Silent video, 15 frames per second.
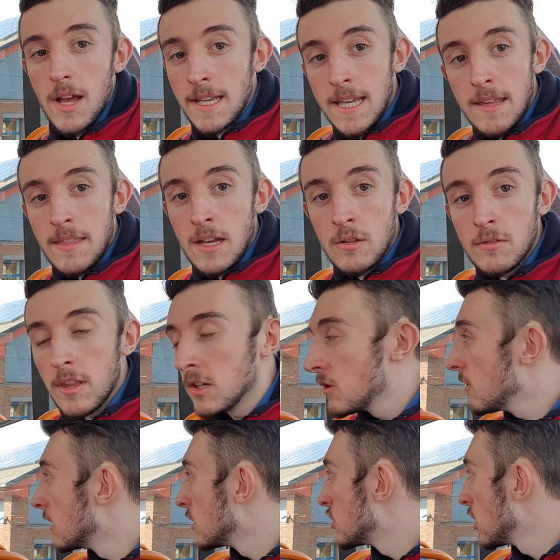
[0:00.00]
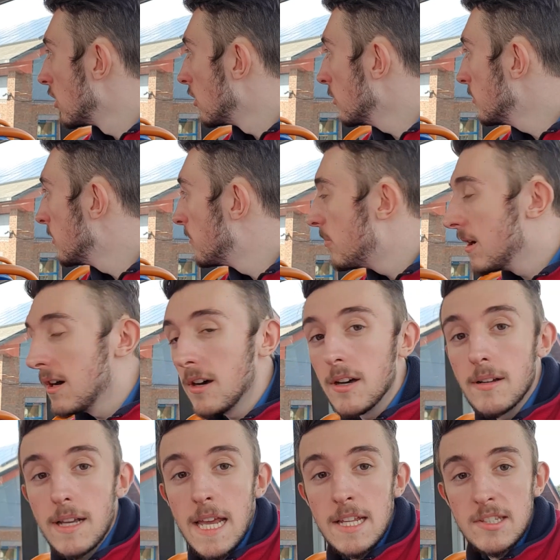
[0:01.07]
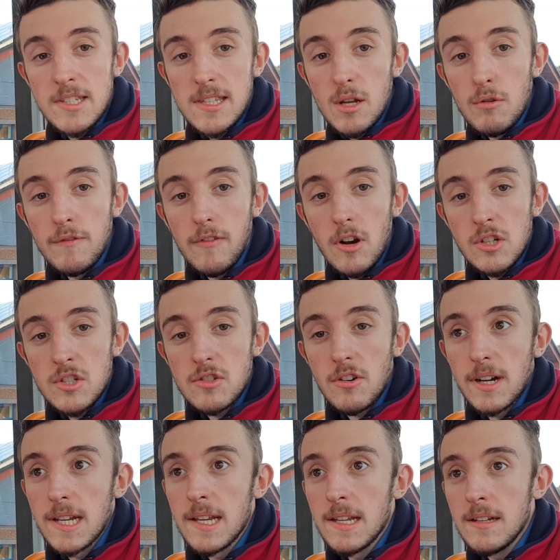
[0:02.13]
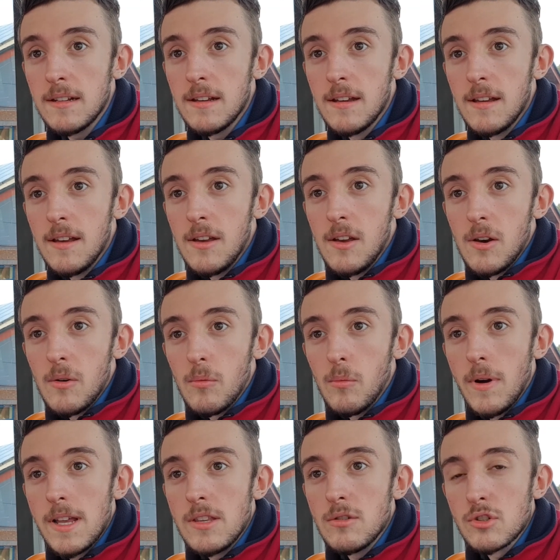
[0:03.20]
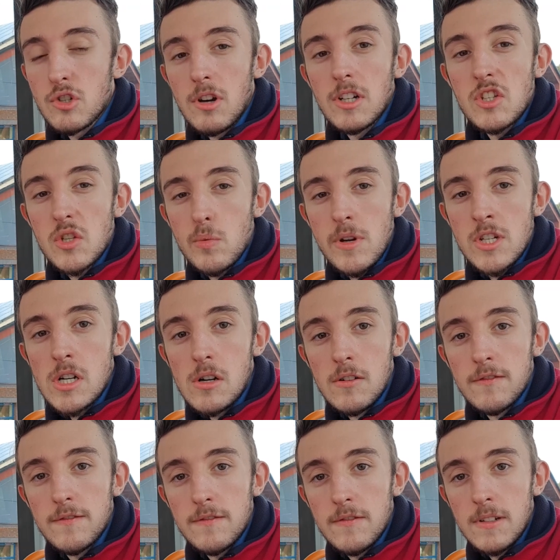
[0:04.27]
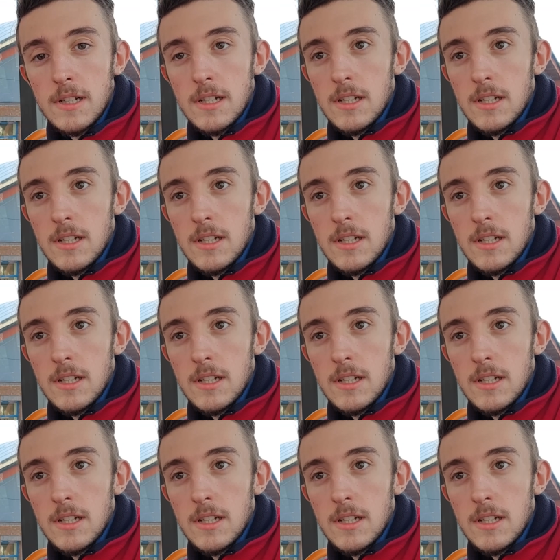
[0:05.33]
I get they're doing a job, but it's still frustrating when you're trying to switch off.